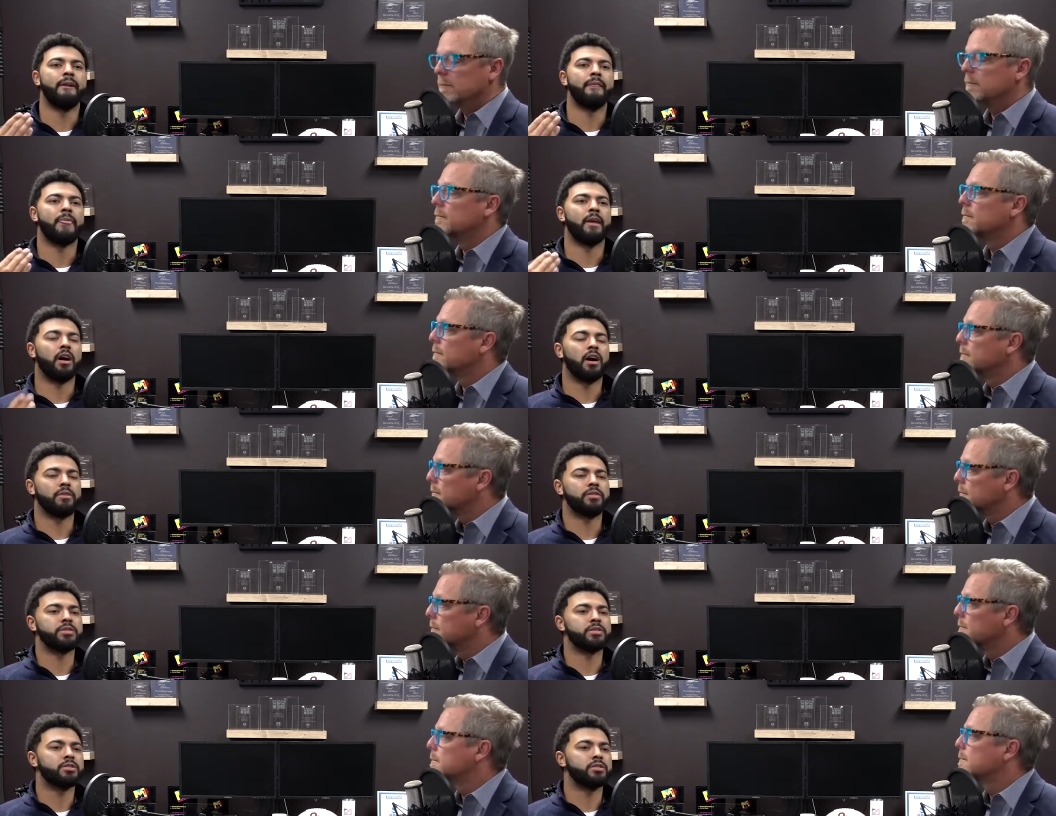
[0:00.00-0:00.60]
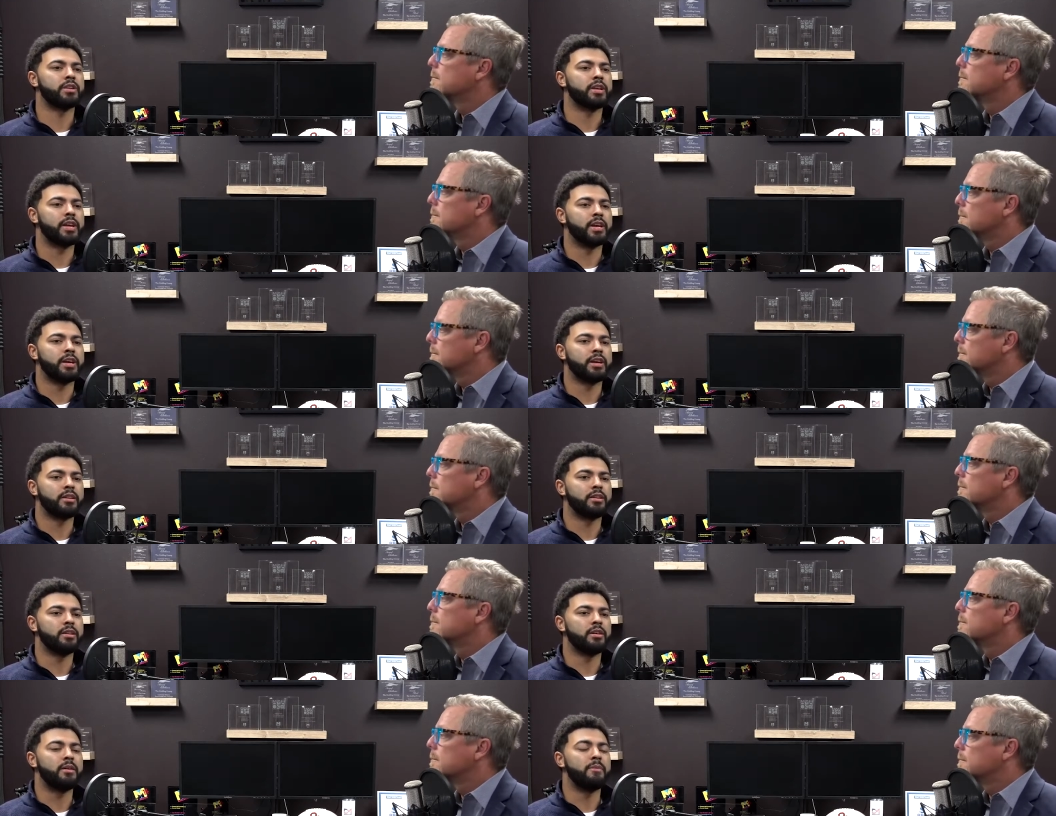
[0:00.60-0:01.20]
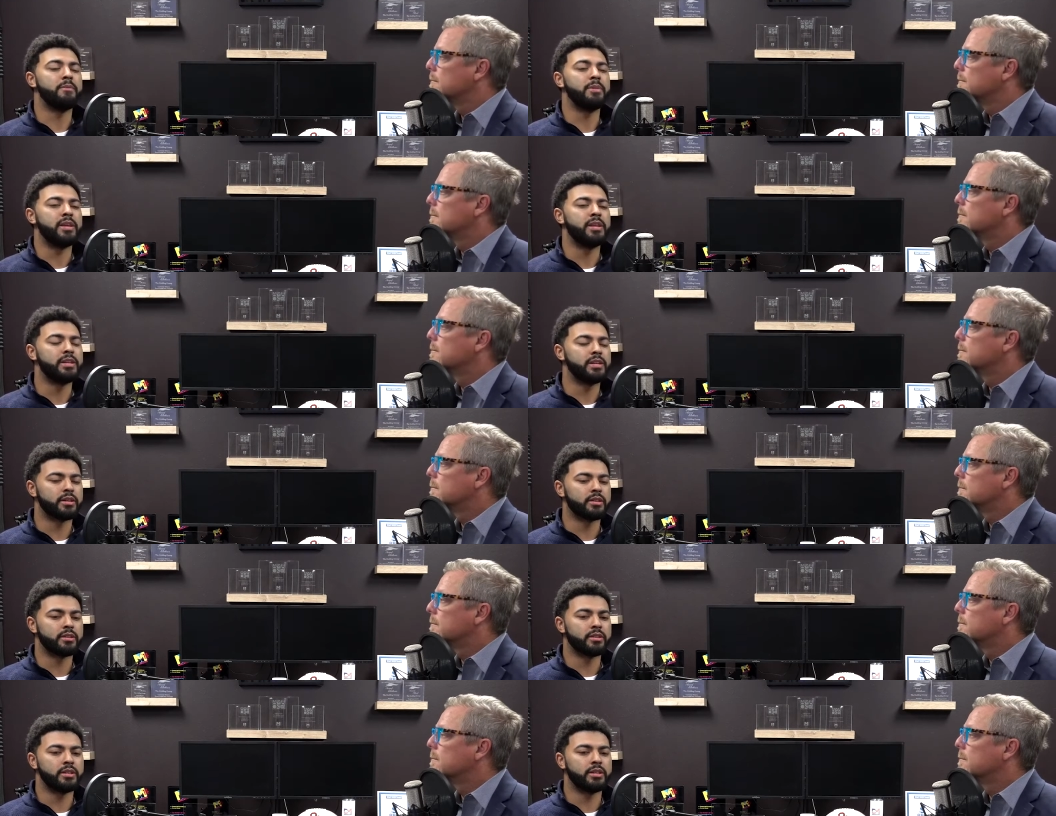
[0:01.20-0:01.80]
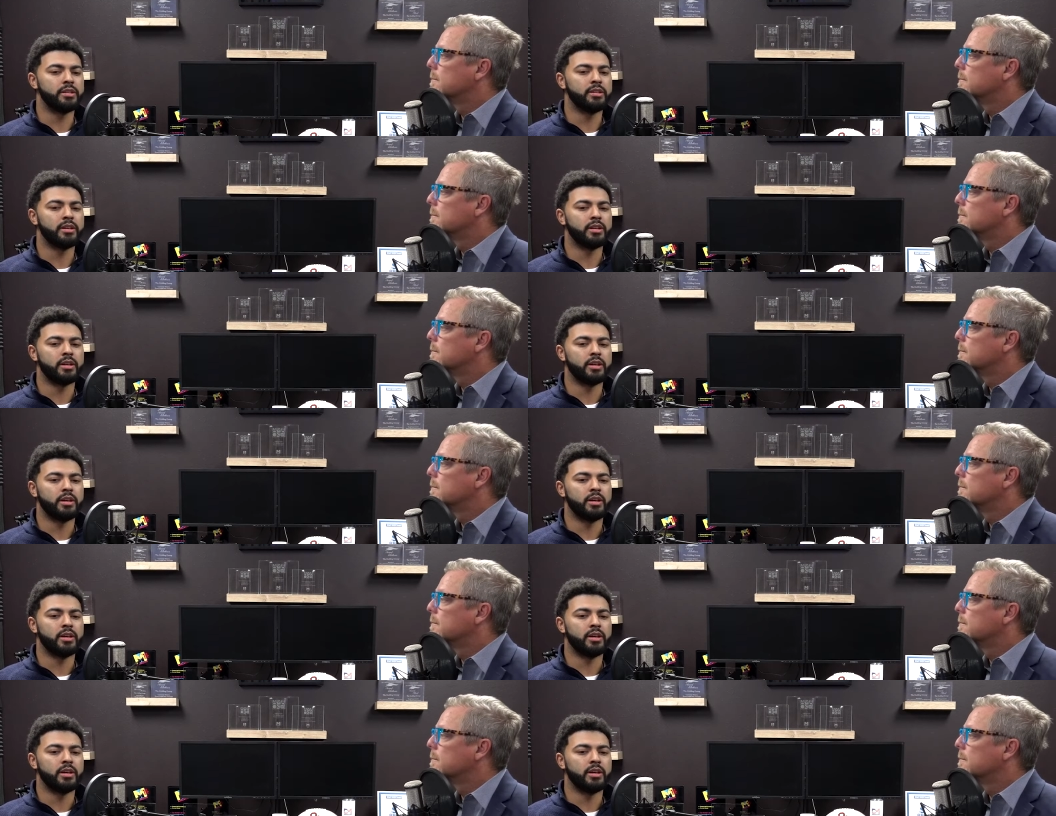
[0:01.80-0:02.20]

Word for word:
Speaker 1: the officer can immediately